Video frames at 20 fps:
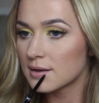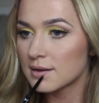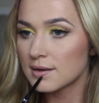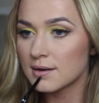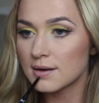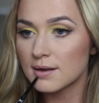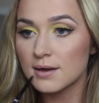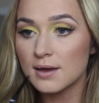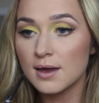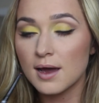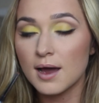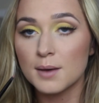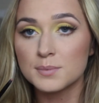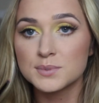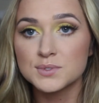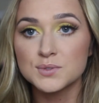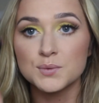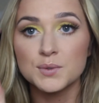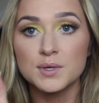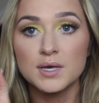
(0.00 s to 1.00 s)
And I
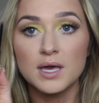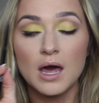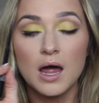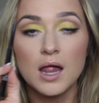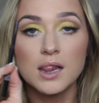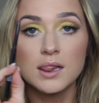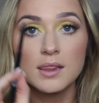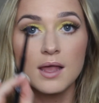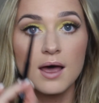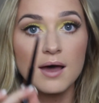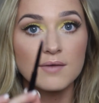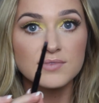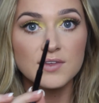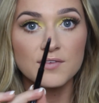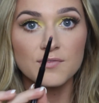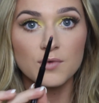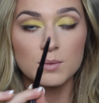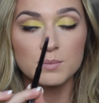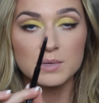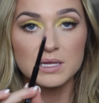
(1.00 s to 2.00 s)
absolutely love the
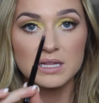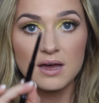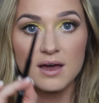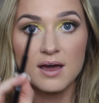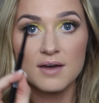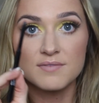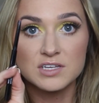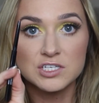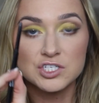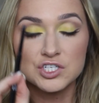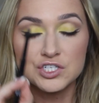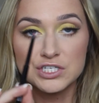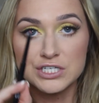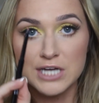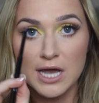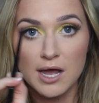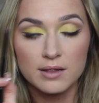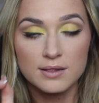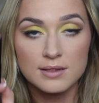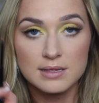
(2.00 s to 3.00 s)
formula of these
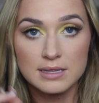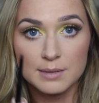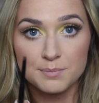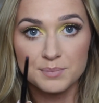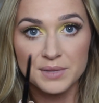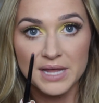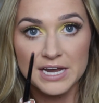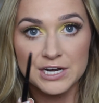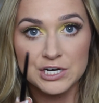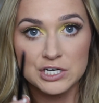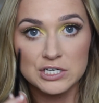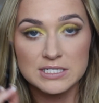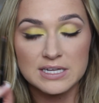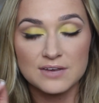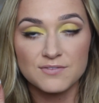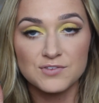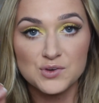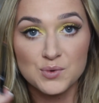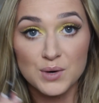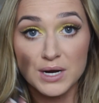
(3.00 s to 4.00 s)
gel lip liners.
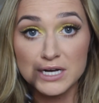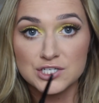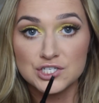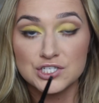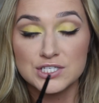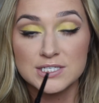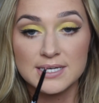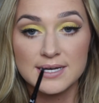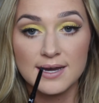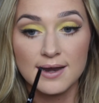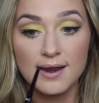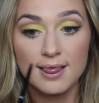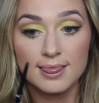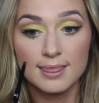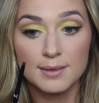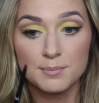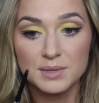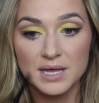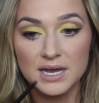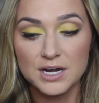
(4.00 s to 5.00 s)
If you are interested in a
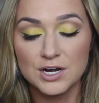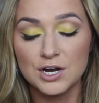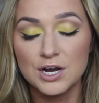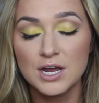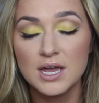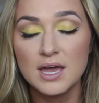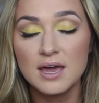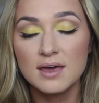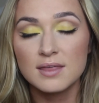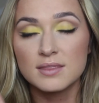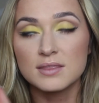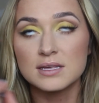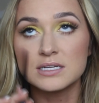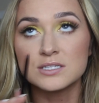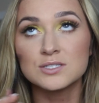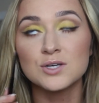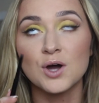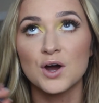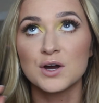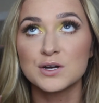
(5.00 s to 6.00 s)
lip liner,
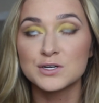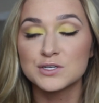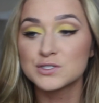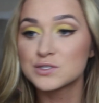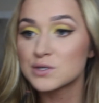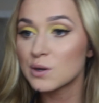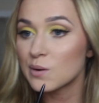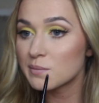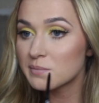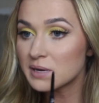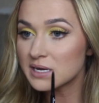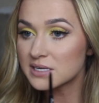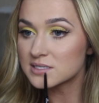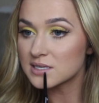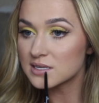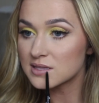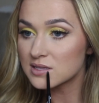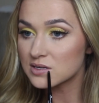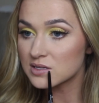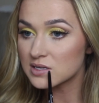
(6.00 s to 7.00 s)
these are so
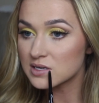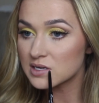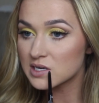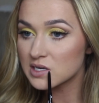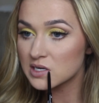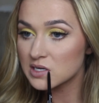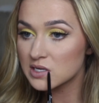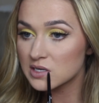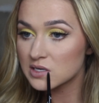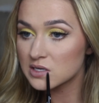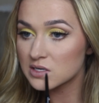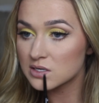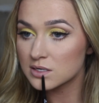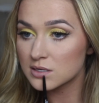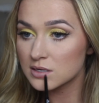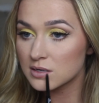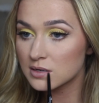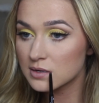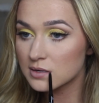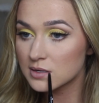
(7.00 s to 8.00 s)
amazing. They're like
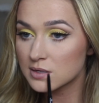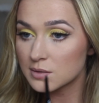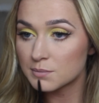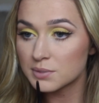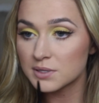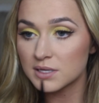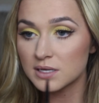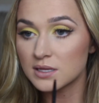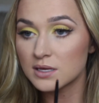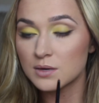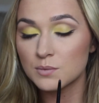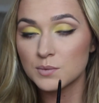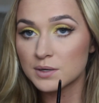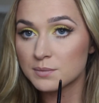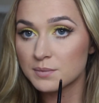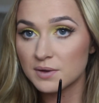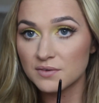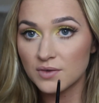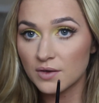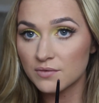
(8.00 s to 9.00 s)
completely one
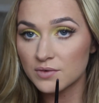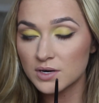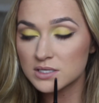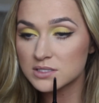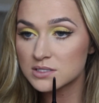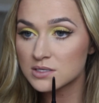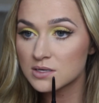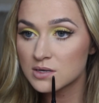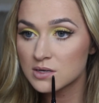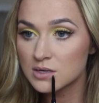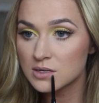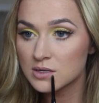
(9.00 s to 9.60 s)
of my favorites.